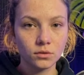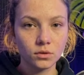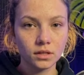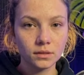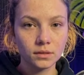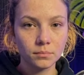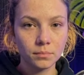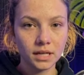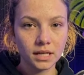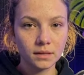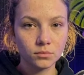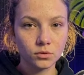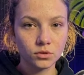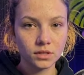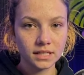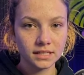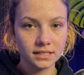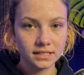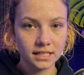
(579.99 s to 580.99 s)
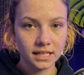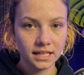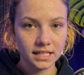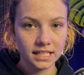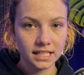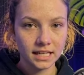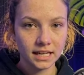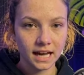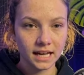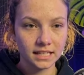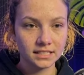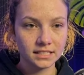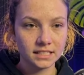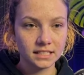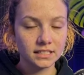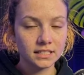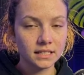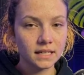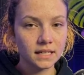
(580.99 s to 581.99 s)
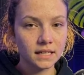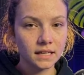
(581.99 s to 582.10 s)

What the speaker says: one, pay for it, gain access.